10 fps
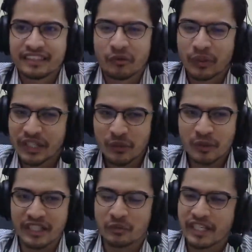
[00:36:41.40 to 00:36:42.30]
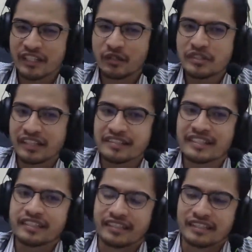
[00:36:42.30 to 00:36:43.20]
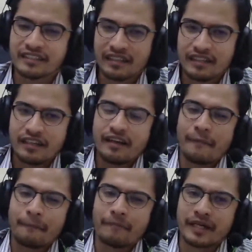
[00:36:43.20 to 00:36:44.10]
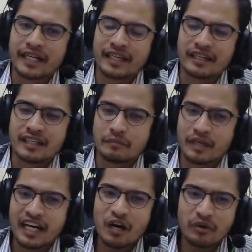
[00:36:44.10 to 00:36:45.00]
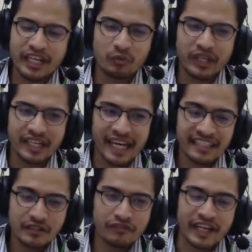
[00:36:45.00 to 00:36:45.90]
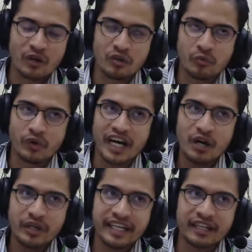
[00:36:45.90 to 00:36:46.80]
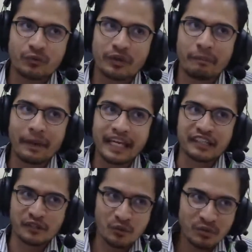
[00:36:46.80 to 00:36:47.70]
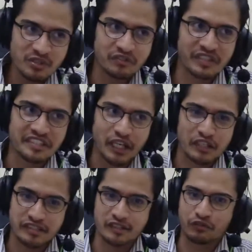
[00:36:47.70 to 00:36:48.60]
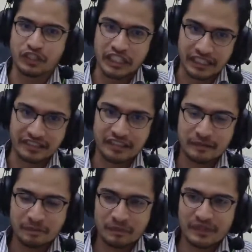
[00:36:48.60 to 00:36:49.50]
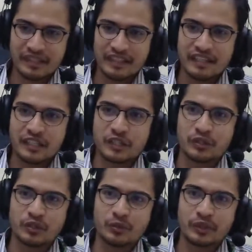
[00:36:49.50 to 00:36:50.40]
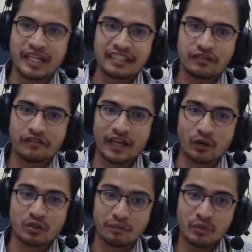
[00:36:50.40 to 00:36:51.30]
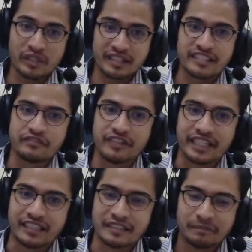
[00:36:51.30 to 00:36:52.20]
We know that we can use statistical, but how can we classify or how can we make use of these statistical features to classify or to build a classifier?